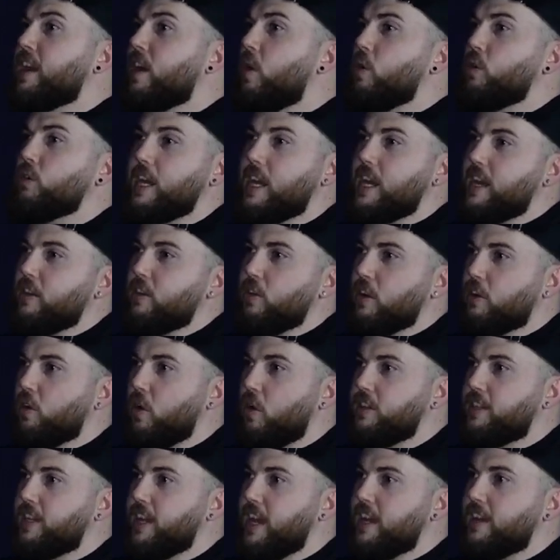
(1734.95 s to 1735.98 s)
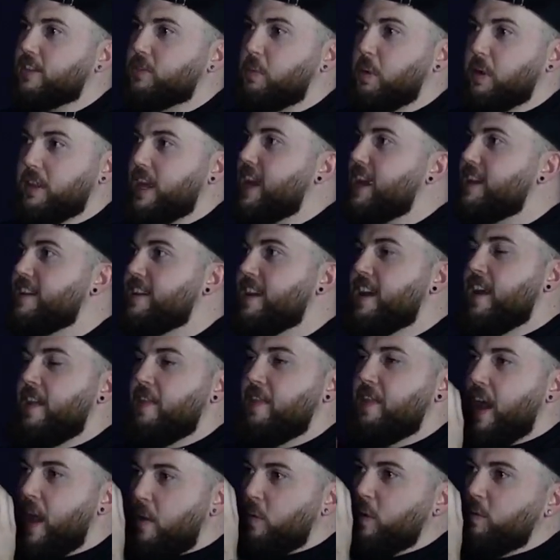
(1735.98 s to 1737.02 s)
I seen it was kind of all taken out of context, but aye.
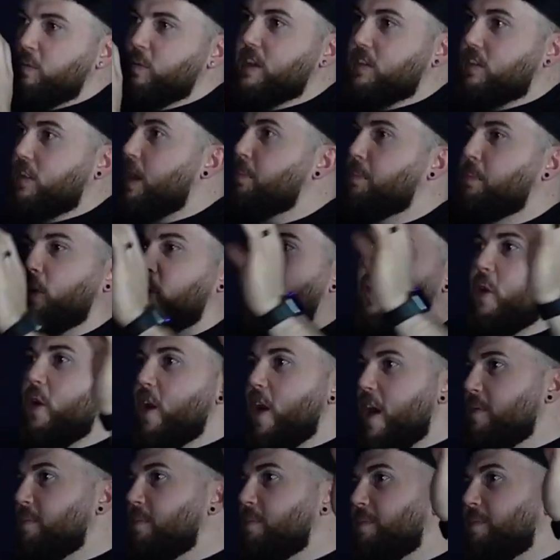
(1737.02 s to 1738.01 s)
then that one wee clip